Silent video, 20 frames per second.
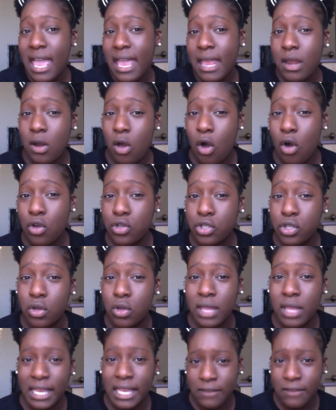And also,
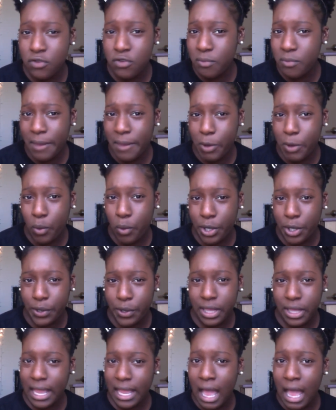like, if you may be
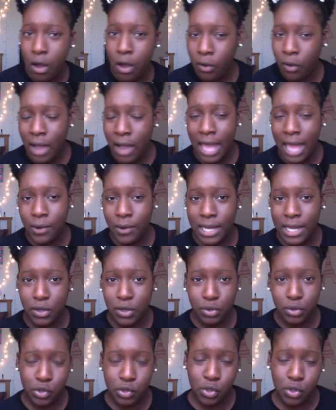wondering like how do I
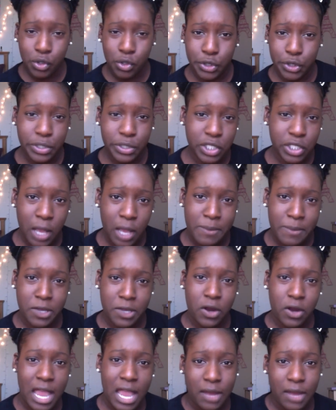go grocery
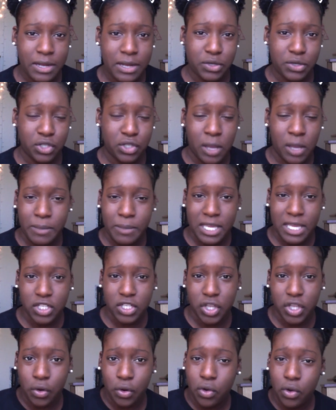shopping or how do I do shopping
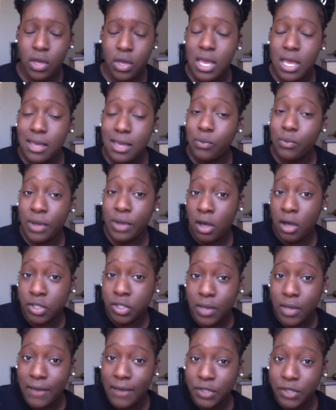in general, we
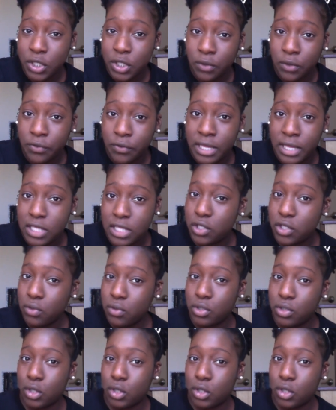also have a shuttle for that too.